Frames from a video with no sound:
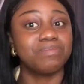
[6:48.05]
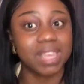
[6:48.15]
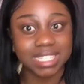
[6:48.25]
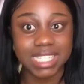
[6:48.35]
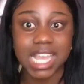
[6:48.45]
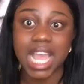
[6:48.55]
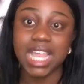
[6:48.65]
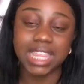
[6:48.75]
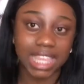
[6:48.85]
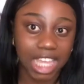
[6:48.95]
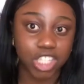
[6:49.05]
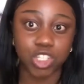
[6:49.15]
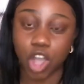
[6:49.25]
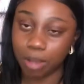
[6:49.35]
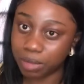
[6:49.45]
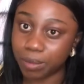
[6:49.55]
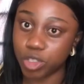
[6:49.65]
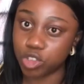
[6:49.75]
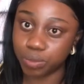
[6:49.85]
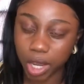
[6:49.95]
best thing to
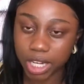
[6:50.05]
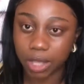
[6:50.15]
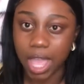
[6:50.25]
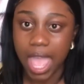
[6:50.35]
complement your body.